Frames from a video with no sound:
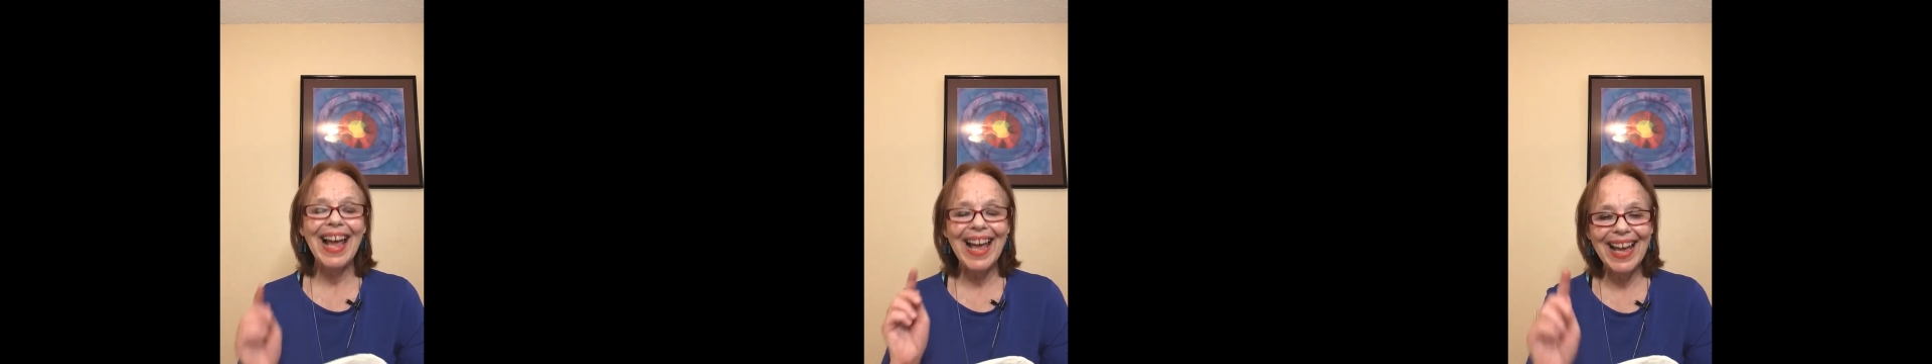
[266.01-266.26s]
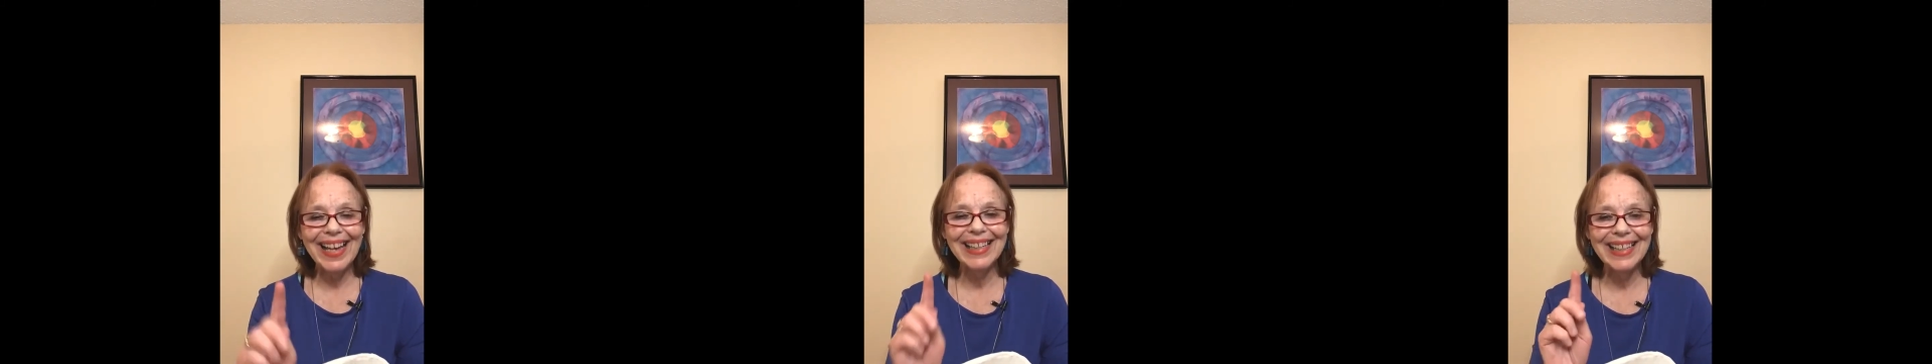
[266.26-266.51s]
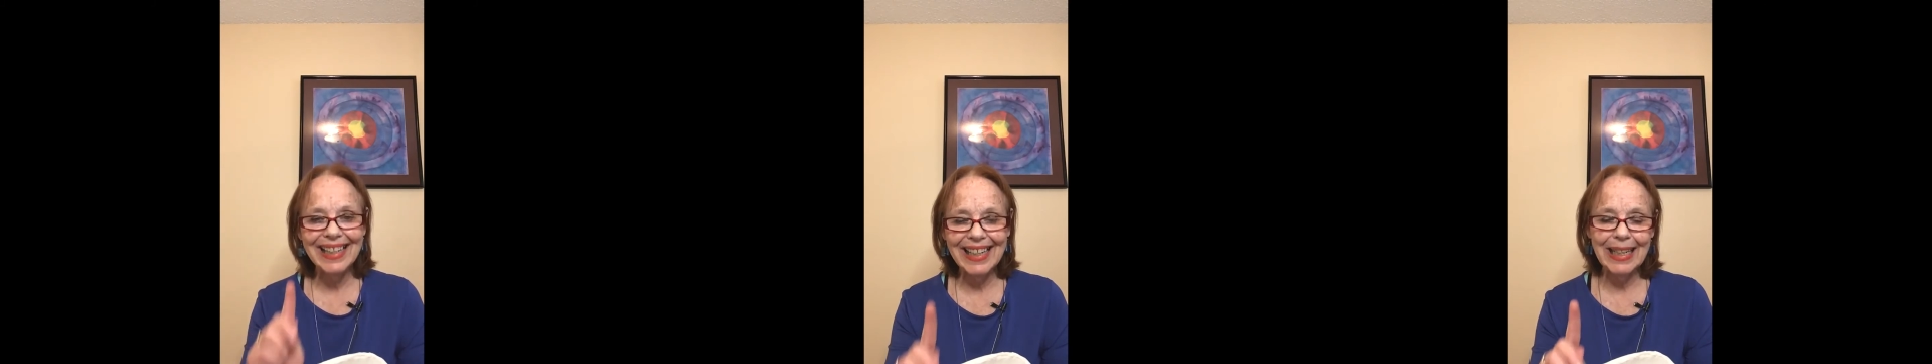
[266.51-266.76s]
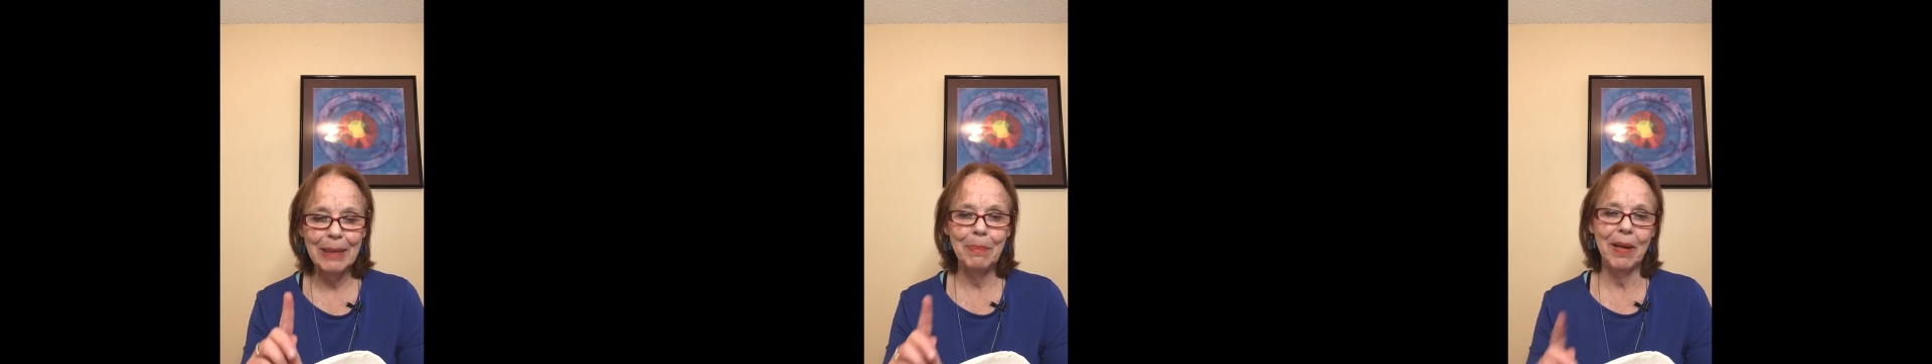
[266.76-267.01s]
and
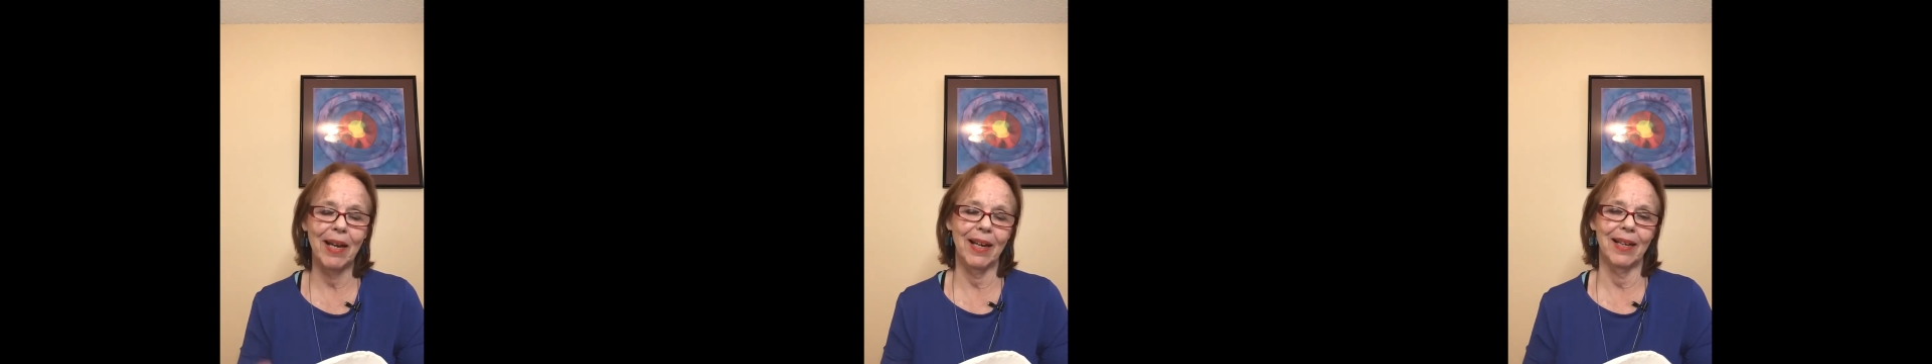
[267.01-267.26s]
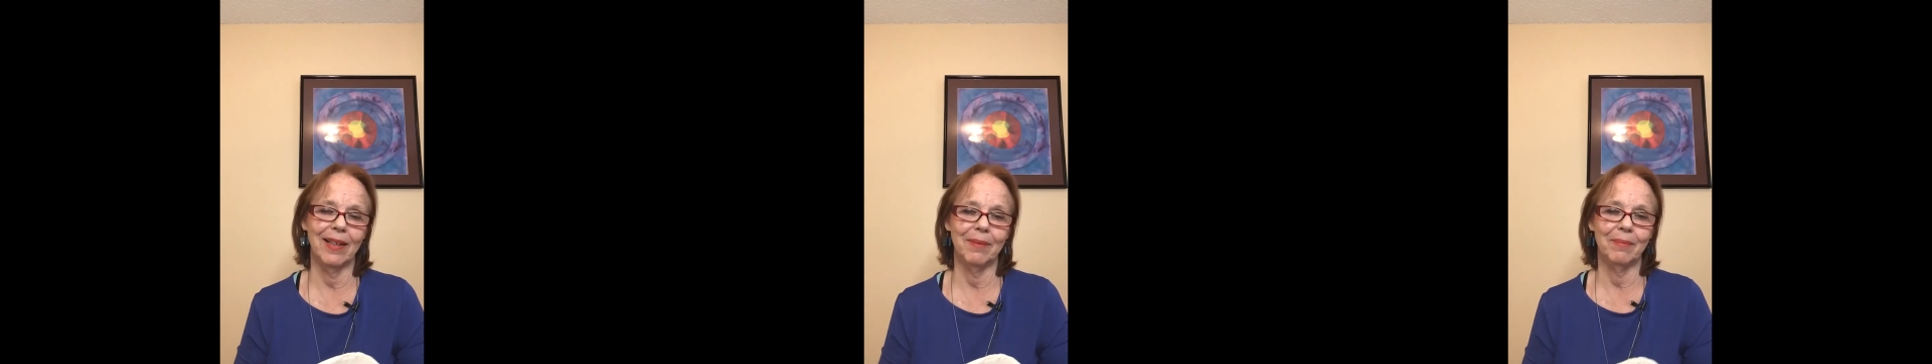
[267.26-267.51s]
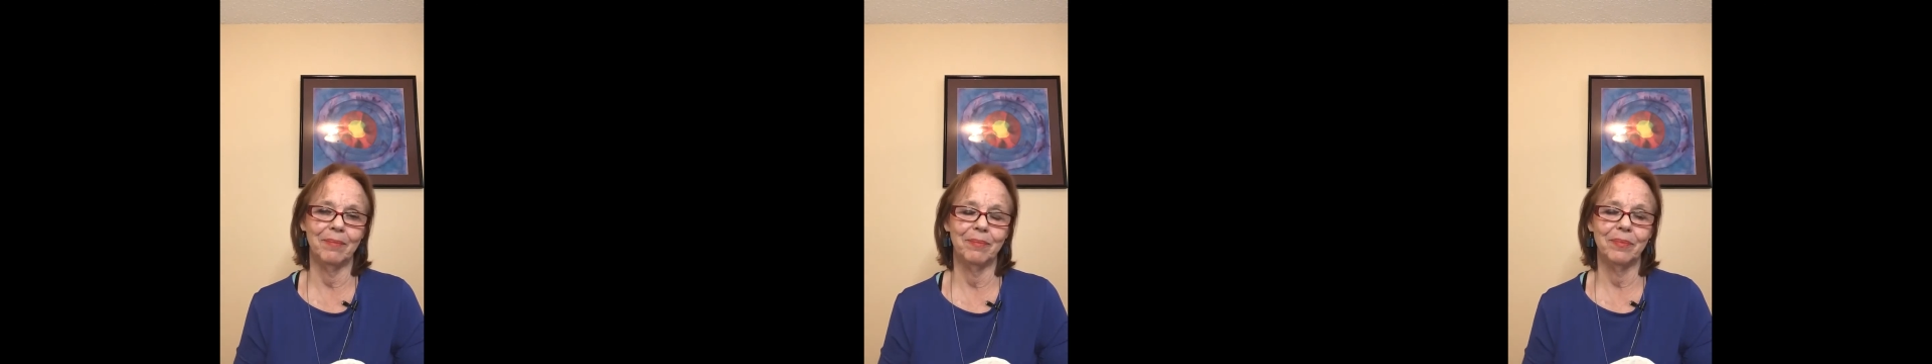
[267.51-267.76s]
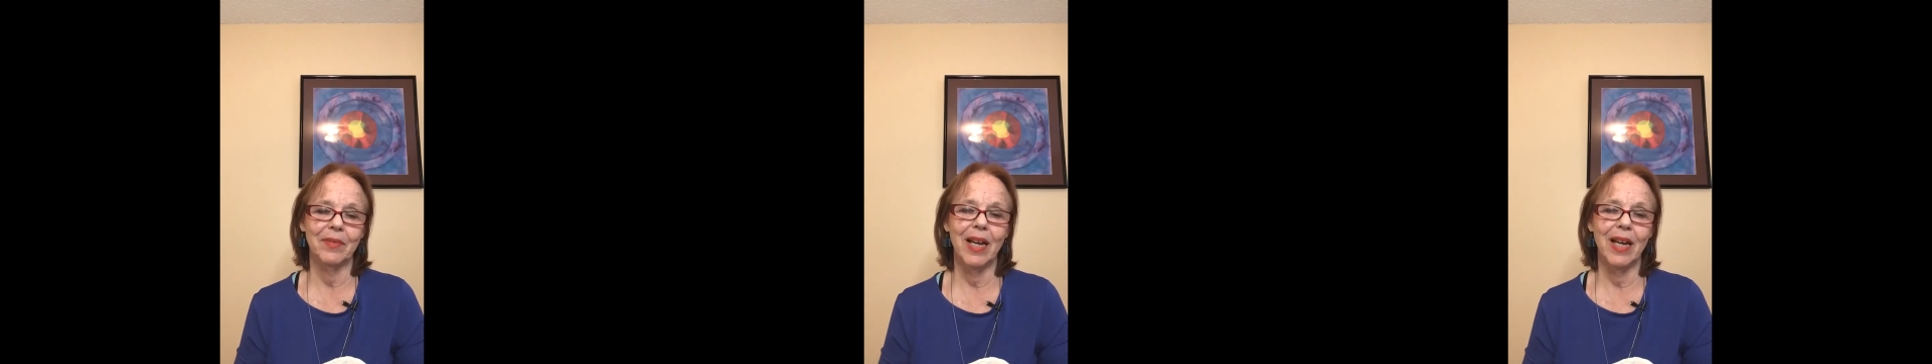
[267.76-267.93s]
knee pain.